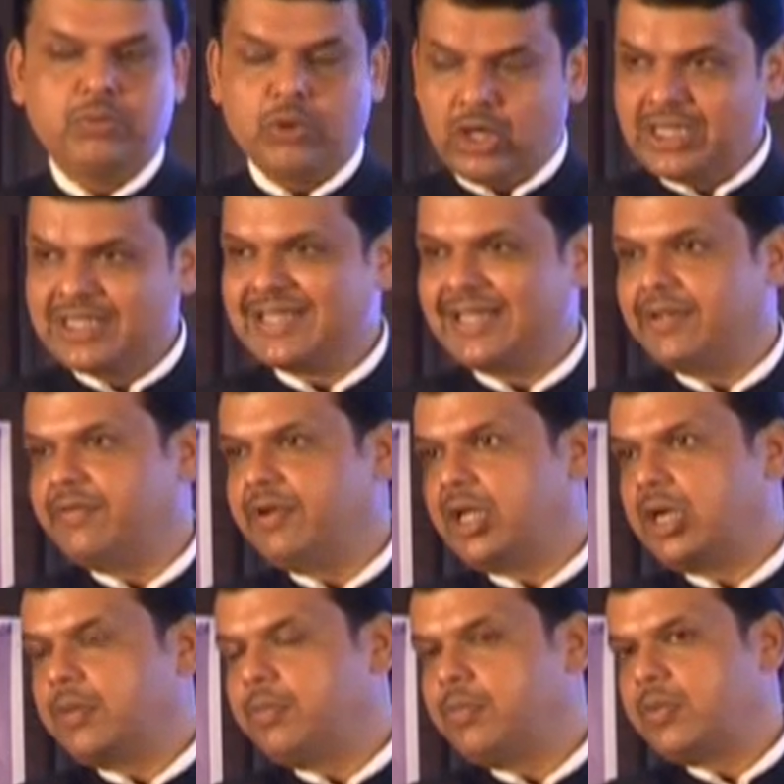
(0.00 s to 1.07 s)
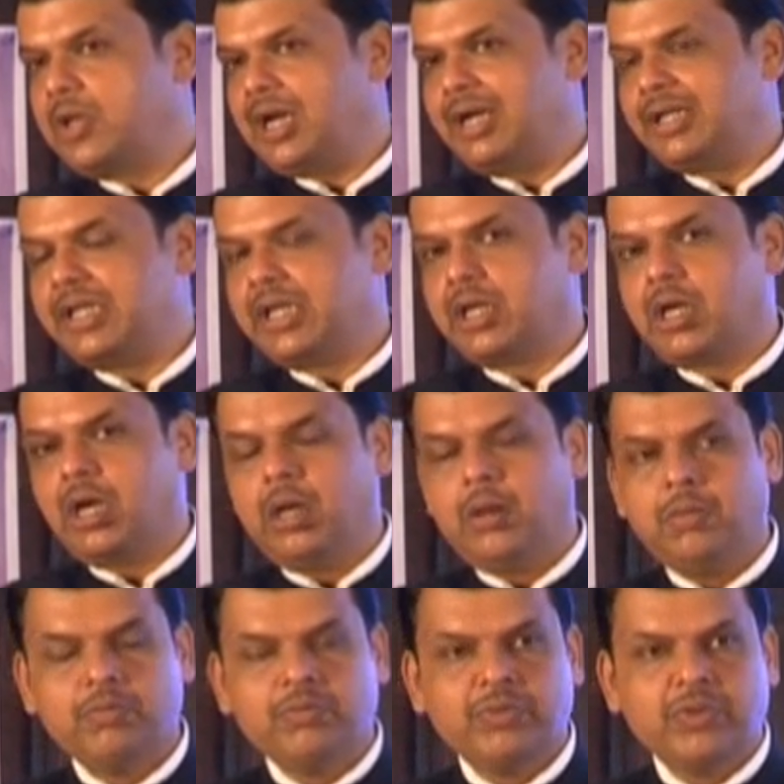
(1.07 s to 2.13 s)
policy where I think
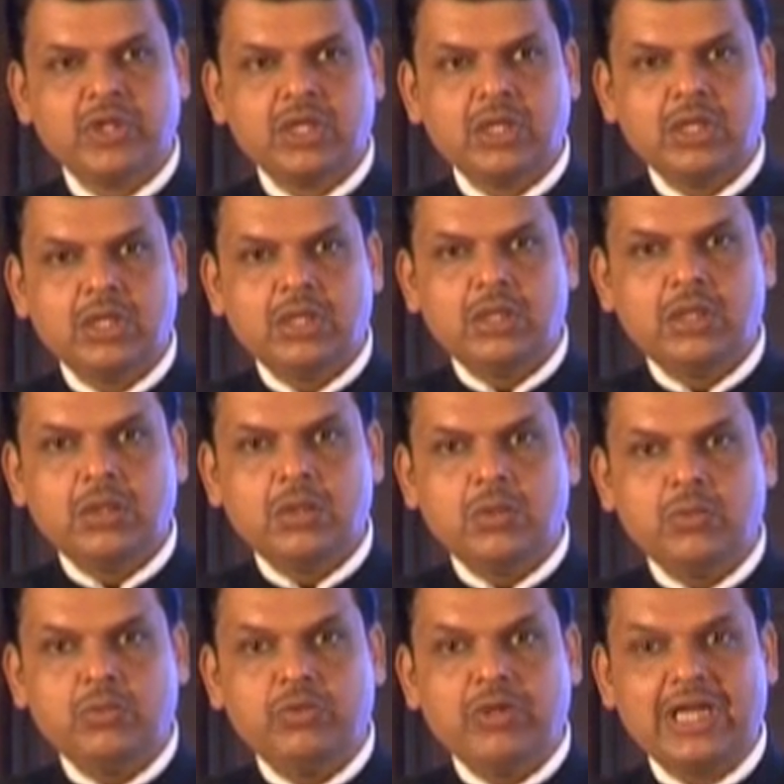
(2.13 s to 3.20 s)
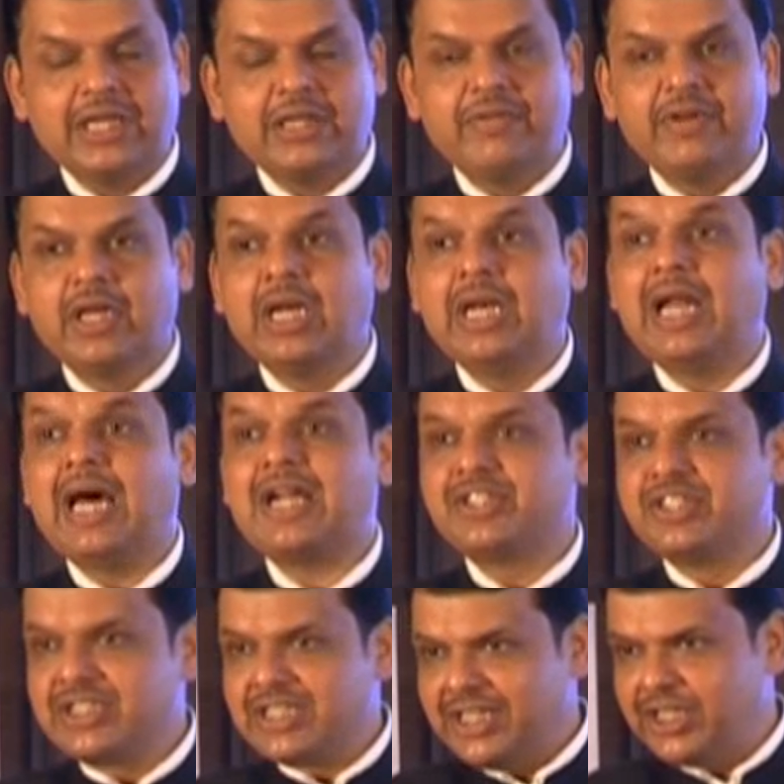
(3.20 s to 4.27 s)
we are giving
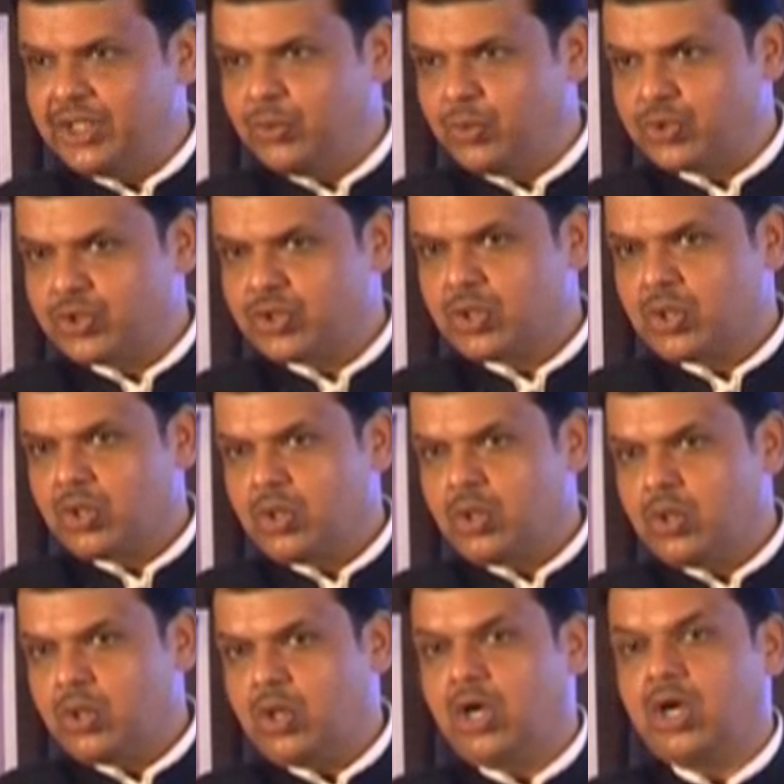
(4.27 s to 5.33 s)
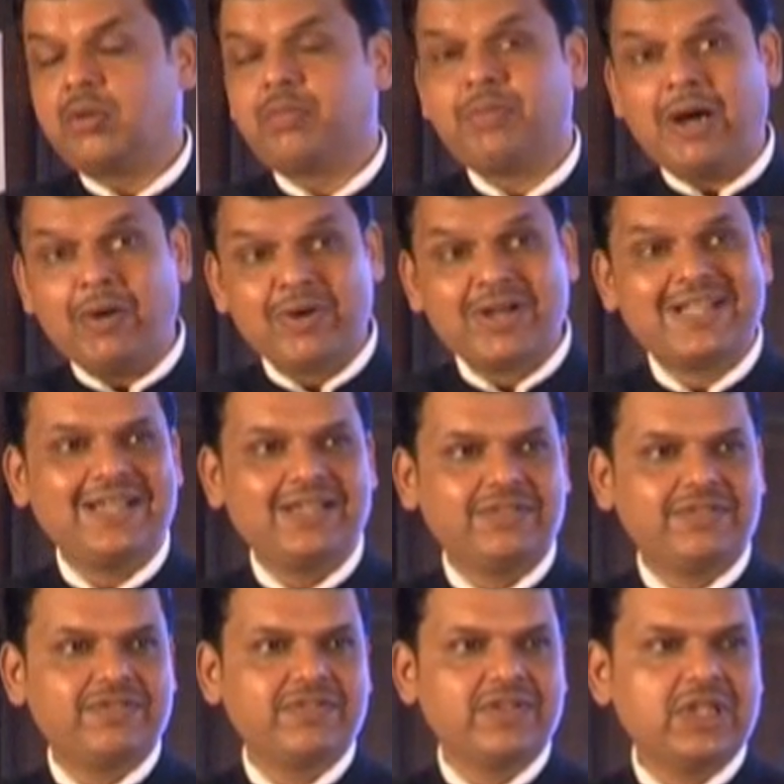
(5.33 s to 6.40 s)
large incentives on power
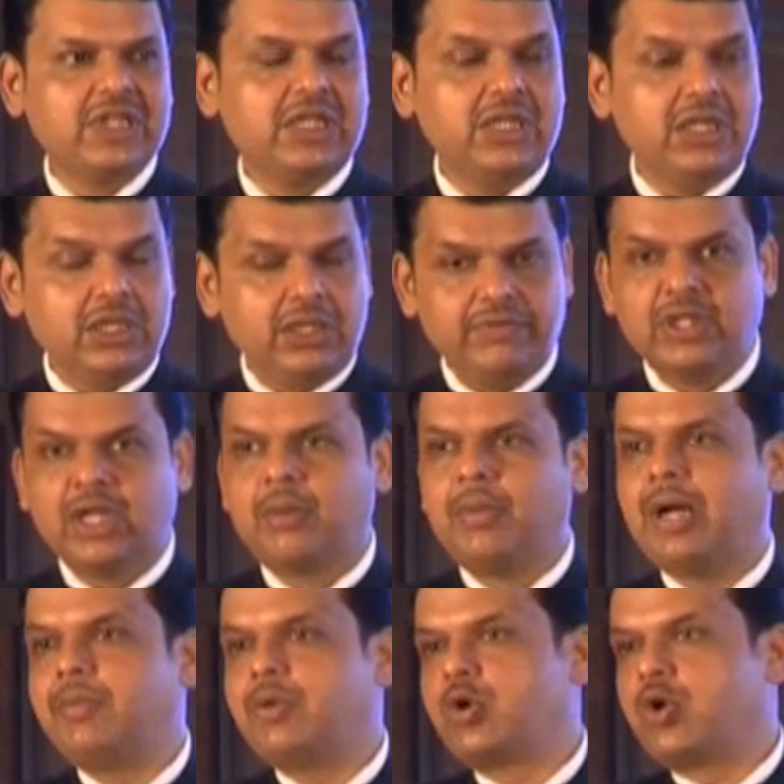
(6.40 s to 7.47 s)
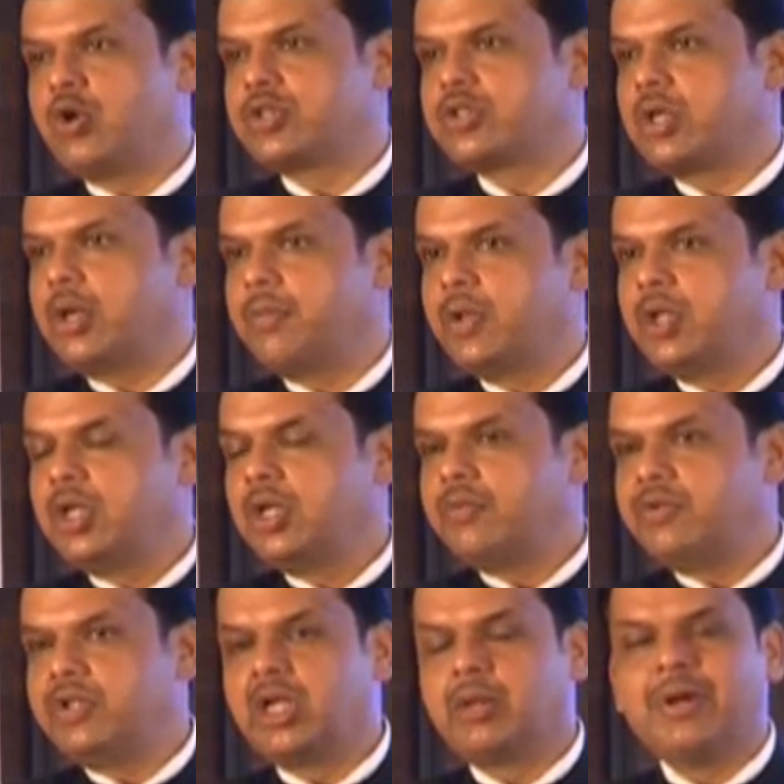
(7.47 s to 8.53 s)
tariff in Vidarbha, because
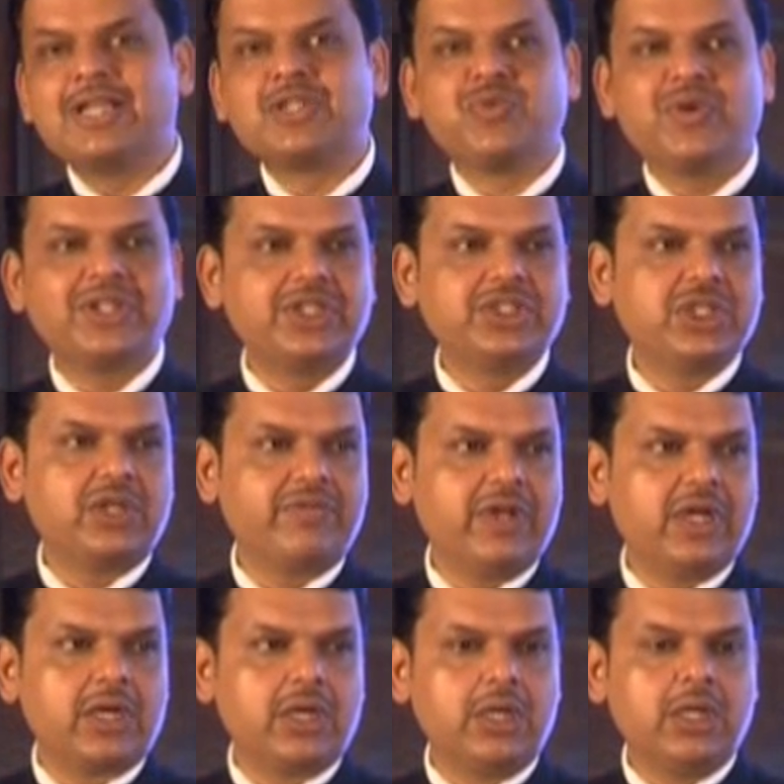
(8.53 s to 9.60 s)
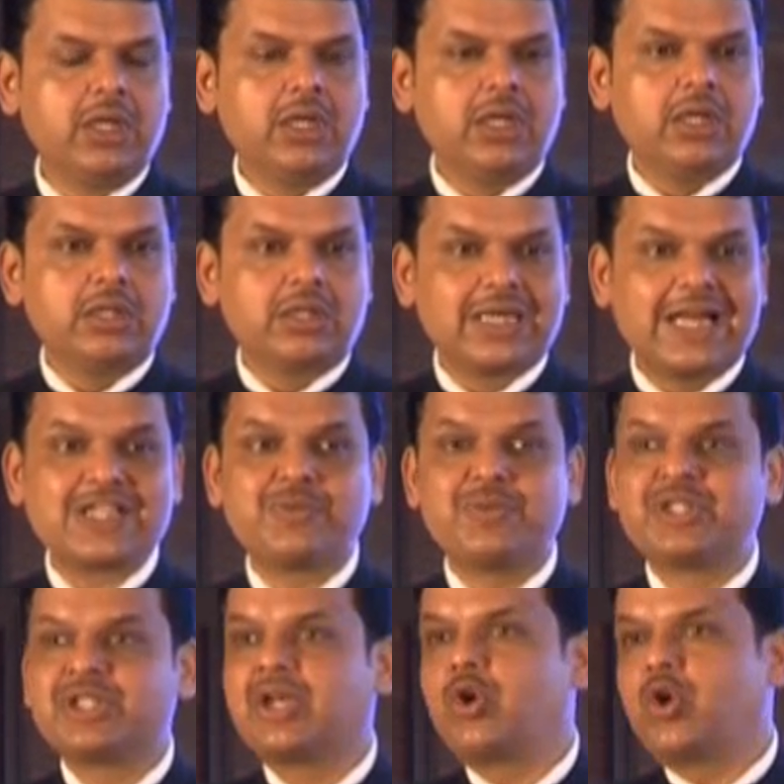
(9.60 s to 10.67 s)
Vidarbha is one region where the
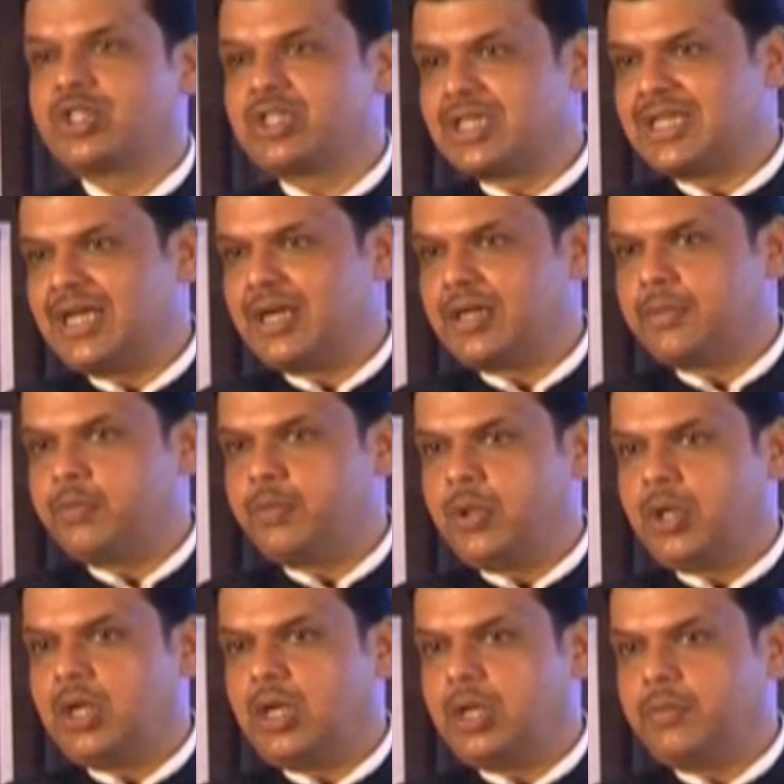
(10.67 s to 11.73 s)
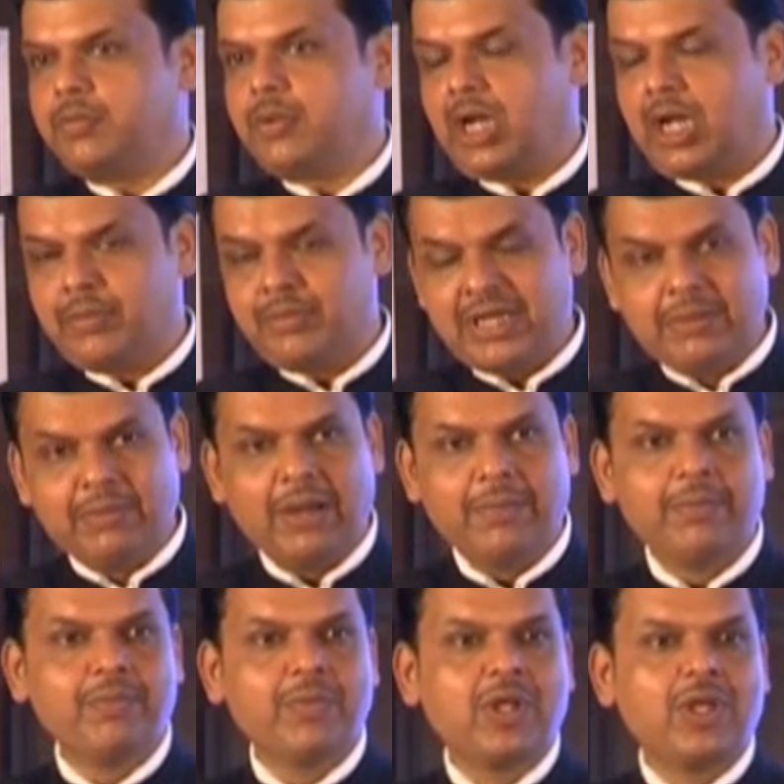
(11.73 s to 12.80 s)
transmission losses are
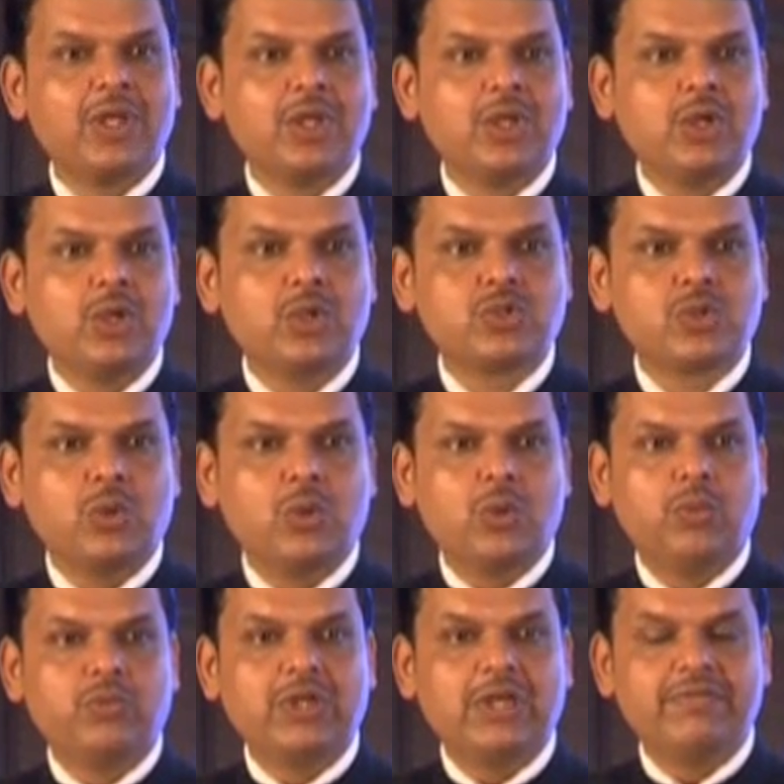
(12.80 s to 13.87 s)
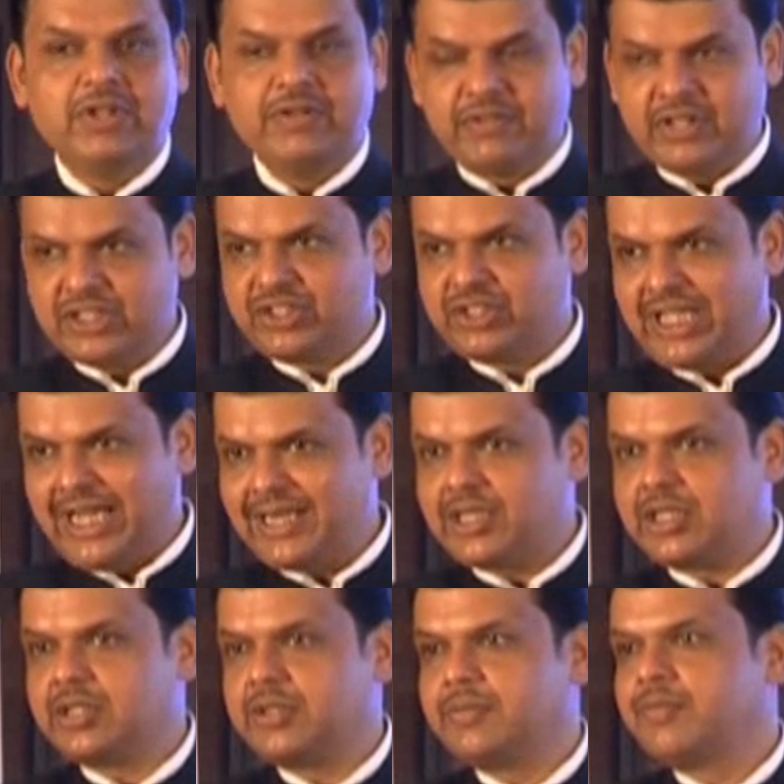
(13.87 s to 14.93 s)
minimum. So we have leveraged
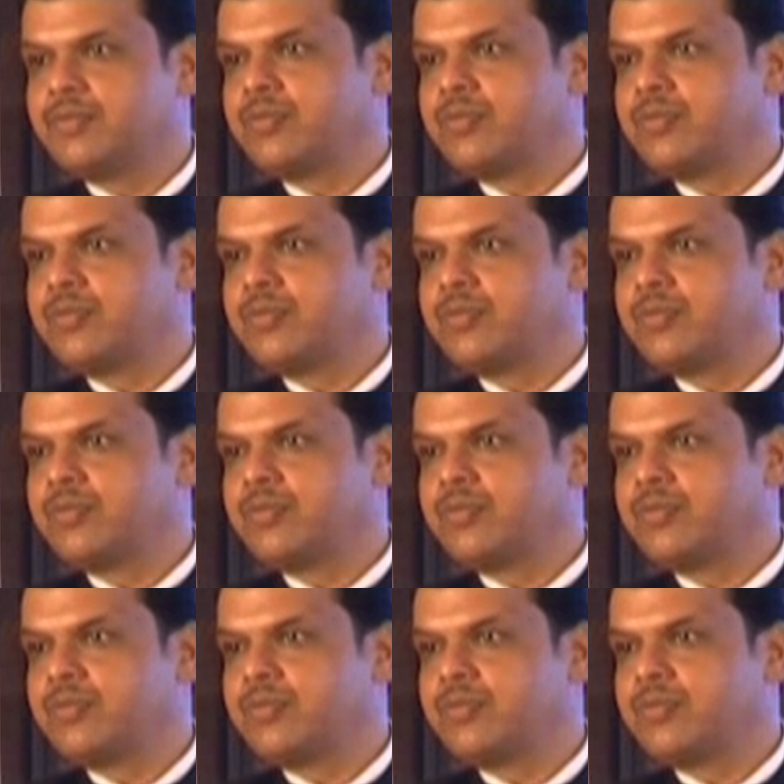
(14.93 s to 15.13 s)
that